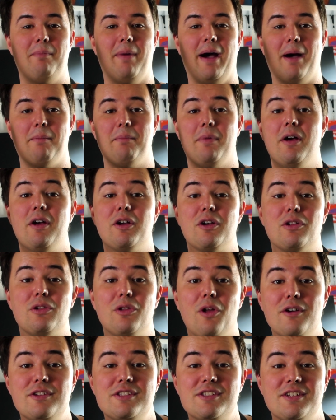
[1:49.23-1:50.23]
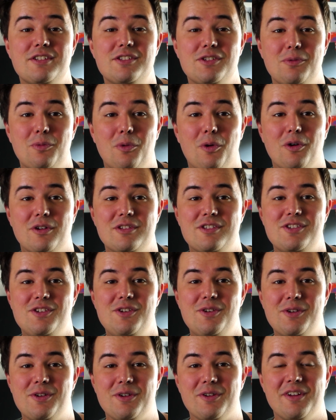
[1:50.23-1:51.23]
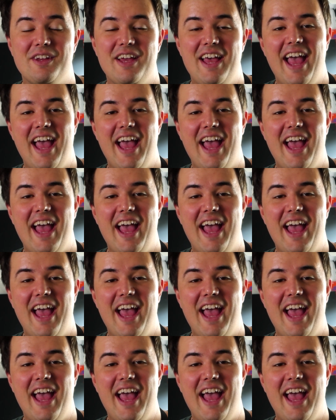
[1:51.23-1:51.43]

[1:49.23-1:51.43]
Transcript: up closer towards you.